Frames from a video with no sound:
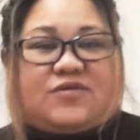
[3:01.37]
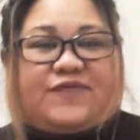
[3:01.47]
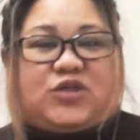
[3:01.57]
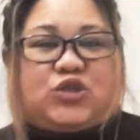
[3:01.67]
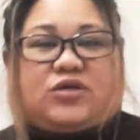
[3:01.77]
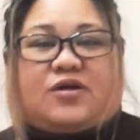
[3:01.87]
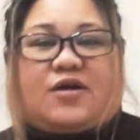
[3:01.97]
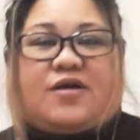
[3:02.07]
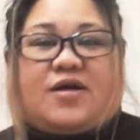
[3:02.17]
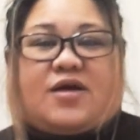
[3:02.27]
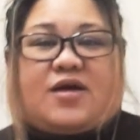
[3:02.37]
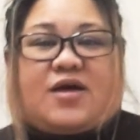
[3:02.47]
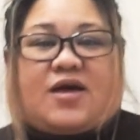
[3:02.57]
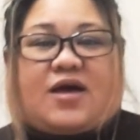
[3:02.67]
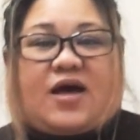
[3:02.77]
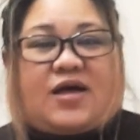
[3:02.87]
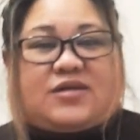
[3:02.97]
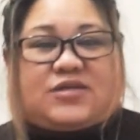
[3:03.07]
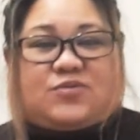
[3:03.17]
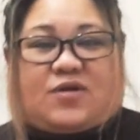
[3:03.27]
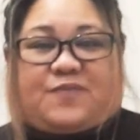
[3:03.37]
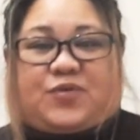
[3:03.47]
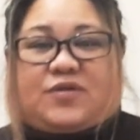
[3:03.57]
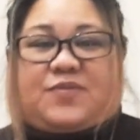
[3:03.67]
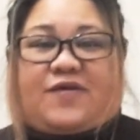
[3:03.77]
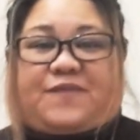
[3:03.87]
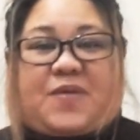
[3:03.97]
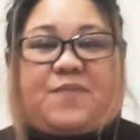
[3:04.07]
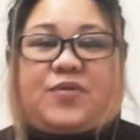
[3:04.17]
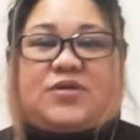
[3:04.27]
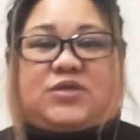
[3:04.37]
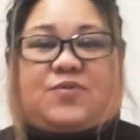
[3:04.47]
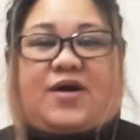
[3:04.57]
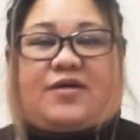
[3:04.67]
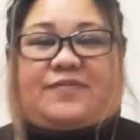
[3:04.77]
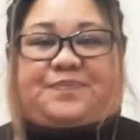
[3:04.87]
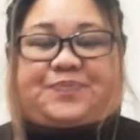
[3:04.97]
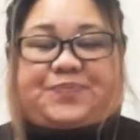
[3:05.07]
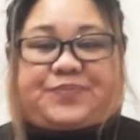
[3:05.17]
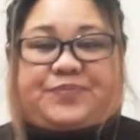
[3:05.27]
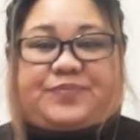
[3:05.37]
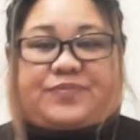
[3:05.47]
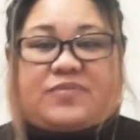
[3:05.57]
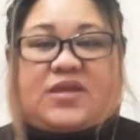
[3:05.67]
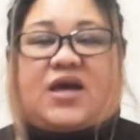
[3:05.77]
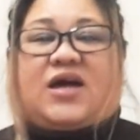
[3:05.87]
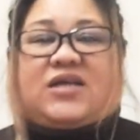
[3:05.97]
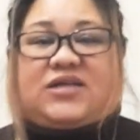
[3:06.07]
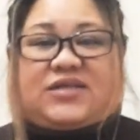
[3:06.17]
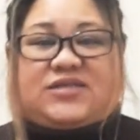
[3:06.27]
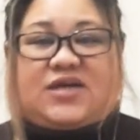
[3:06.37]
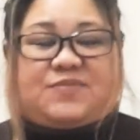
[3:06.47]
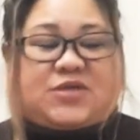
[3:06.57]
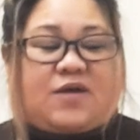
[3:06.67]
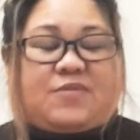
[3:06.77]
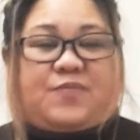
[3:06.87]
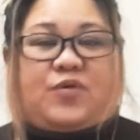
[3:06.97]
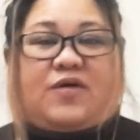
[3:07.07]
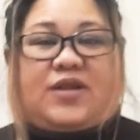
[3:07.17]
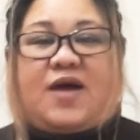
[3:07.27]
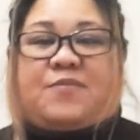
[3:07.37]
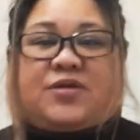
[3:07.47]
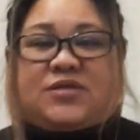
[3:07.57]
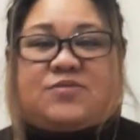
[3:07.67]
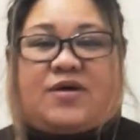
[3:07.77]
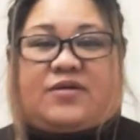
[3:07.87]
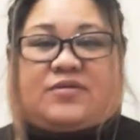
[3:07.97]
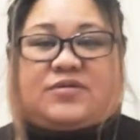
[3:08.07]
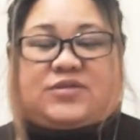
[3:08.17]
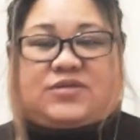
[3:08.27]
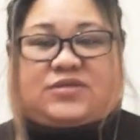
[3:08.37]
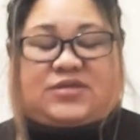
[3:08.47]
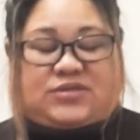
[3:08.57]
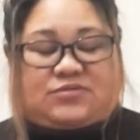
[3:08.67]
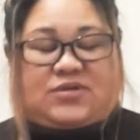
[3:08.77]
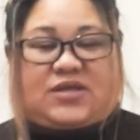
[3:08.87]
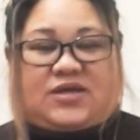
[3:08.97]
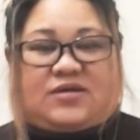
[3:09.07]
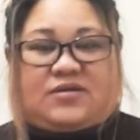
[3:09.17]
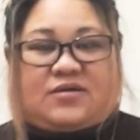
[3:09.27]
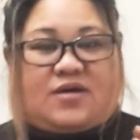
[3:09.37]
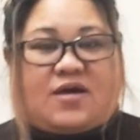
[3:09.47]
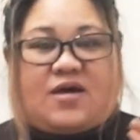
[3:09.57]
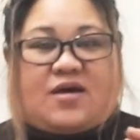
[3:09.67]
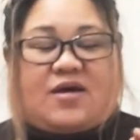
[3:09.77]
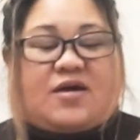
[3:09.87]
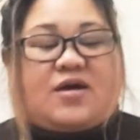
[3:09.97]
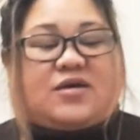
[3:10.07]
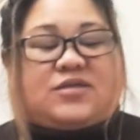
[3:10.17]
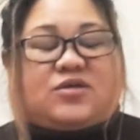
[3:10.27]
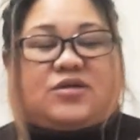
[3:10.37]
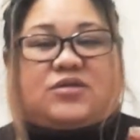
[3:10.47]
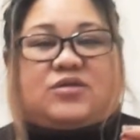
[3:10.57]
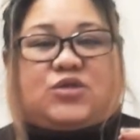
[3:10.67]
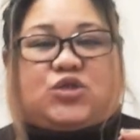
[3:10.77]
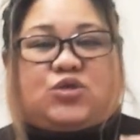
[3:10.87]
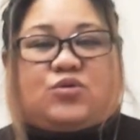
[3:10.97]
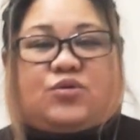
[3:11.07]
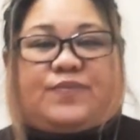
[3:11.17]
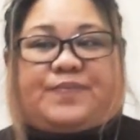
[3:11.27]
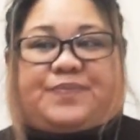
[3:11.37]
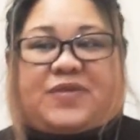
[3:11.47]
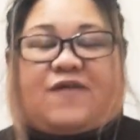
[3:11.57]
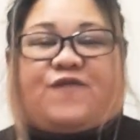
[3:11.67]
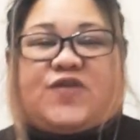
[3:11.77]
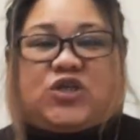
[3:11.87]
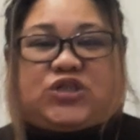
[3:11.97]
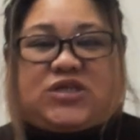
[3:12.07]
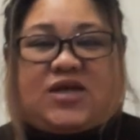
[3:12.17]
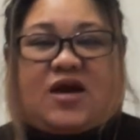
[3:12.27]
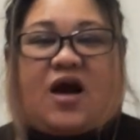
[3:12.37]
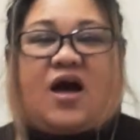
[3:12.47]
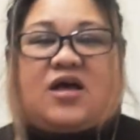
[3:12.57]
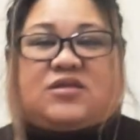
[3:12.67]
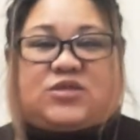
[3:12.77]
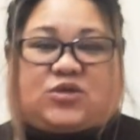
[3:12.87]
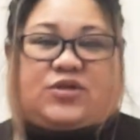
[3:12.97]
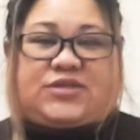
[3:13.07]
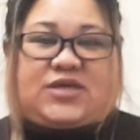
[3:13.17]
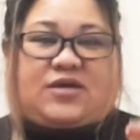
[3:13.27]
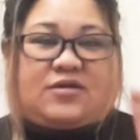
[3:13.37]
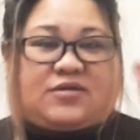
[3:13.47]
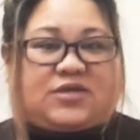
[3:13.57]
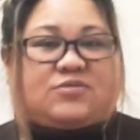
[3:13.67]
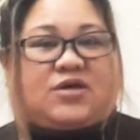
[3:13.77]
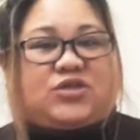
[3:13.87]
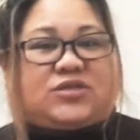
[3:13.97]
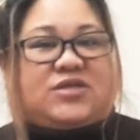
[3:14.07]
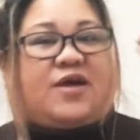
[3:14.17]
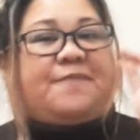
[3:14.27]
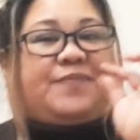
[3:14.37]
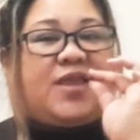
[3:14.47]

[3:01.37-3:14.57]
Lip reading: of the sugar. And as well, put a bit of pepper as well. And at the same time, I put a lemon as well. So it doesn't really, it's not too fishy and salty. That's what I should say.